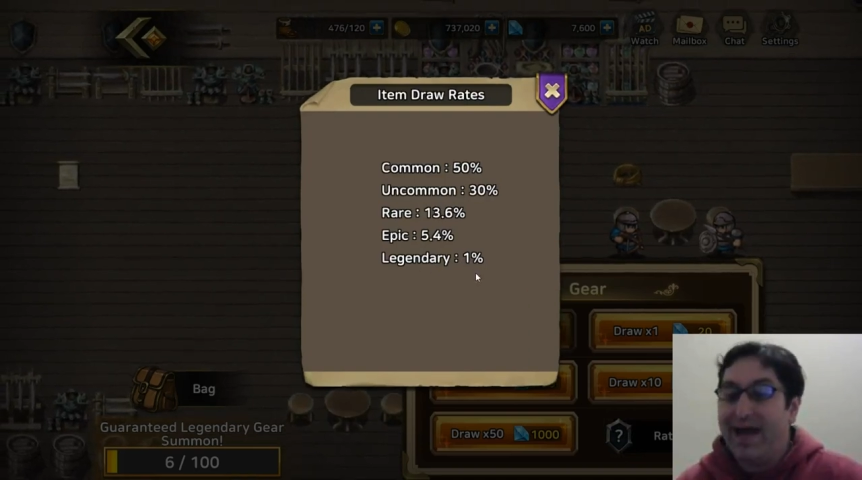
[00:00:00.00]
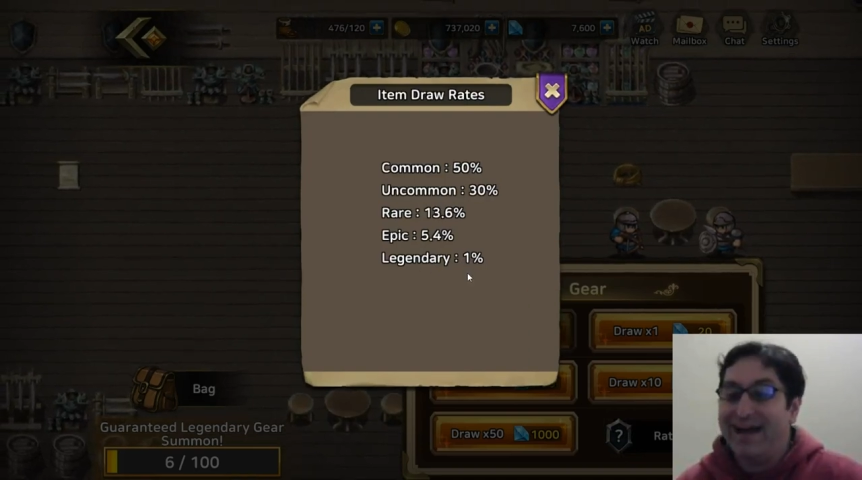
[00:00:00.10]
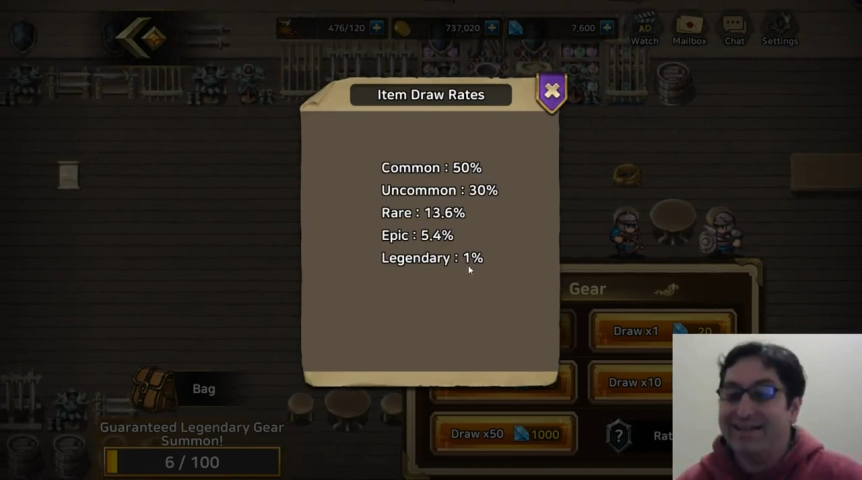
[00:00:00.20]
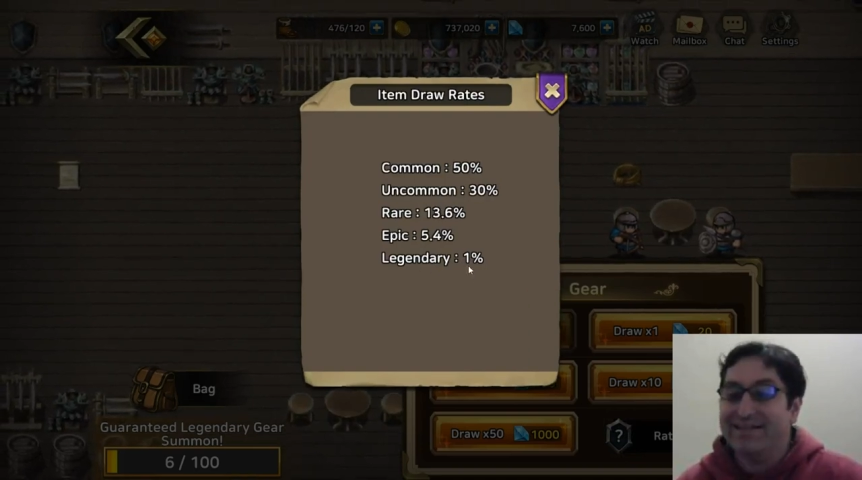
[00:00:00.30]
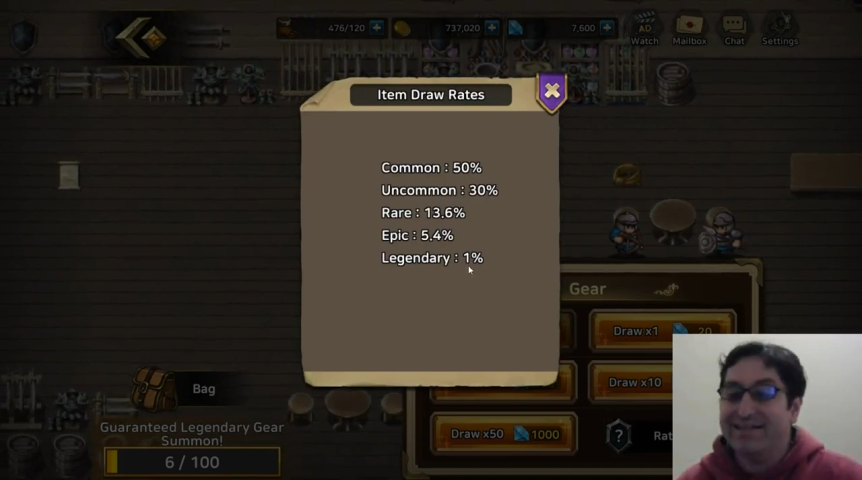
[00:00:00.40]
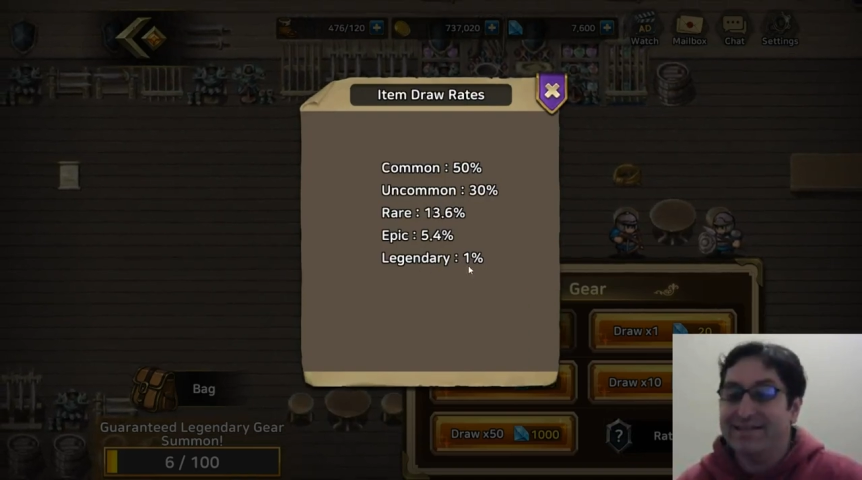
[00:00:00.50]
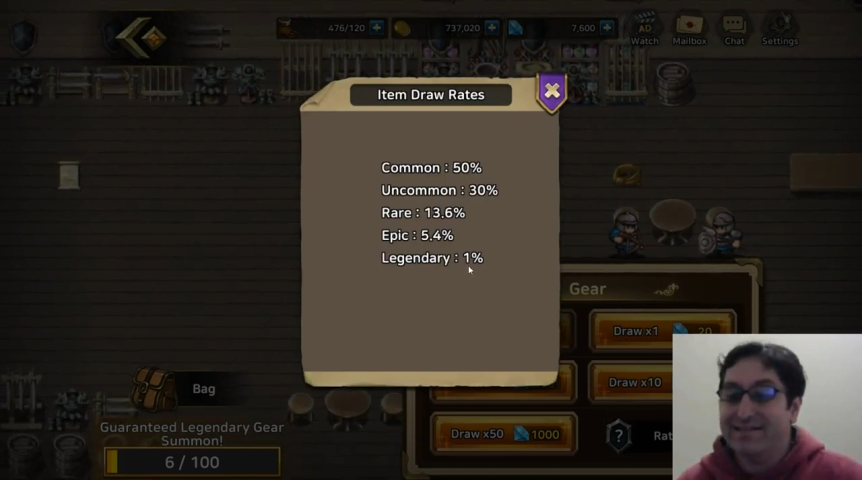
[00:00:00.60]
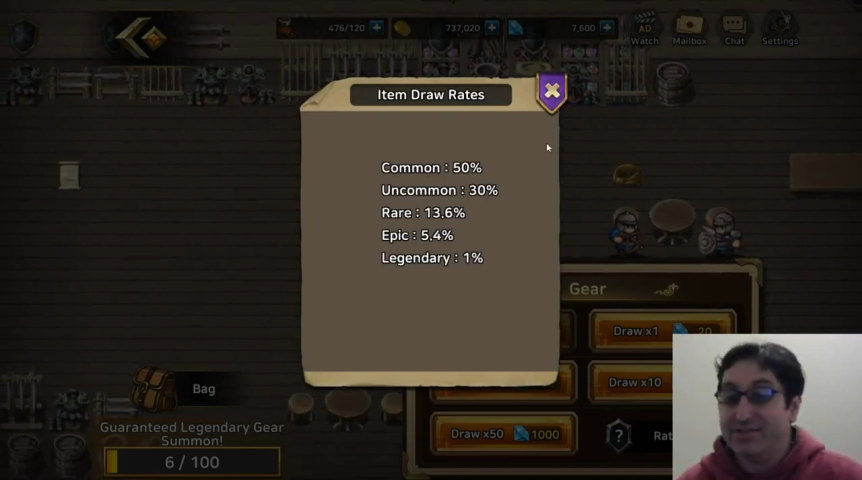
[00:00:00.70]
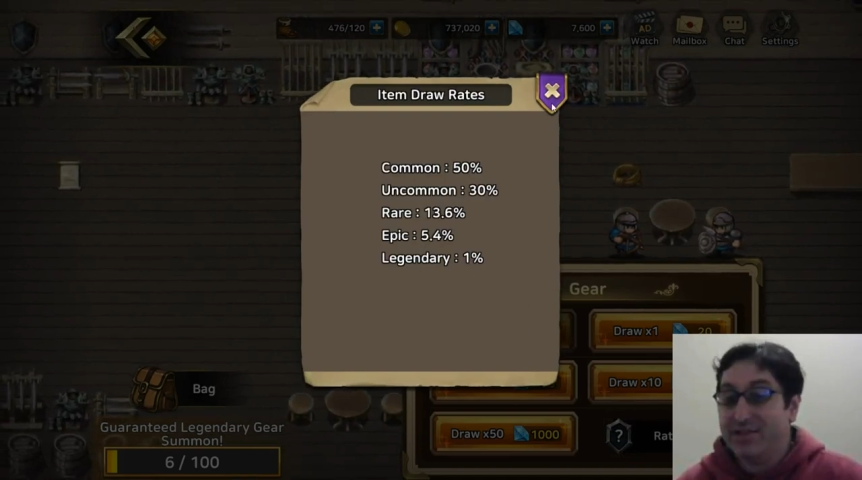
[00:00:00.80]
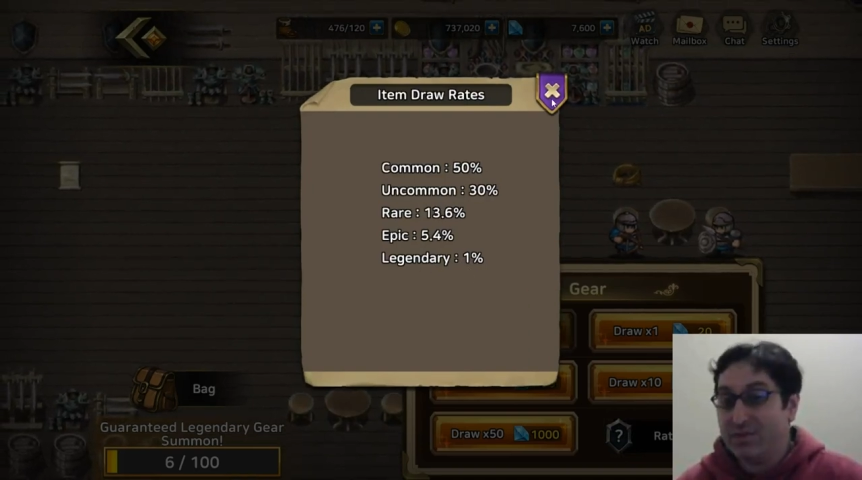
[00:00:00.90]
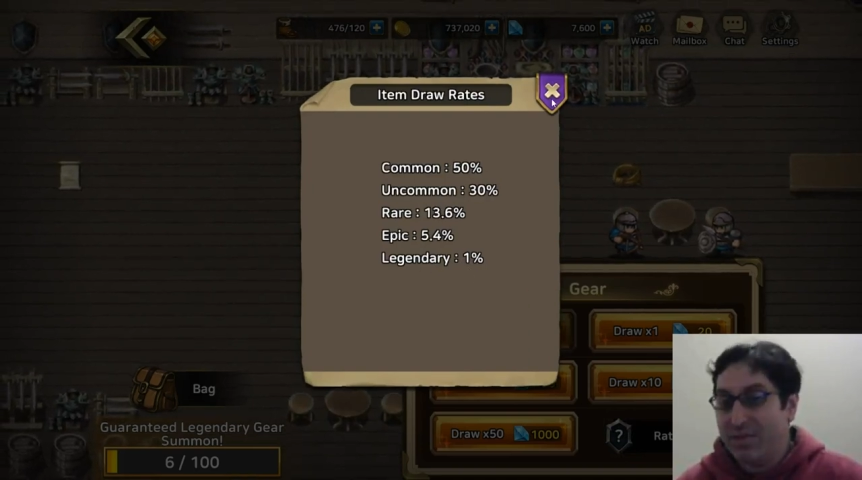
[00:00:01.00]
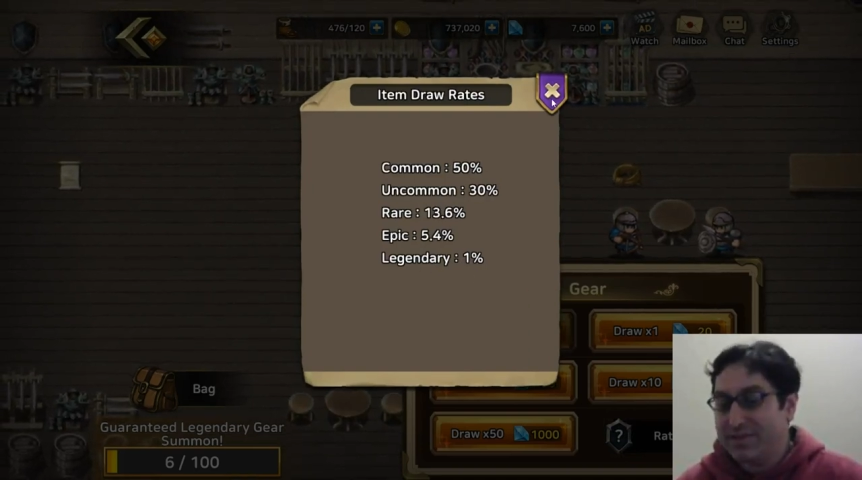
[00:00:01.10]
And it's not just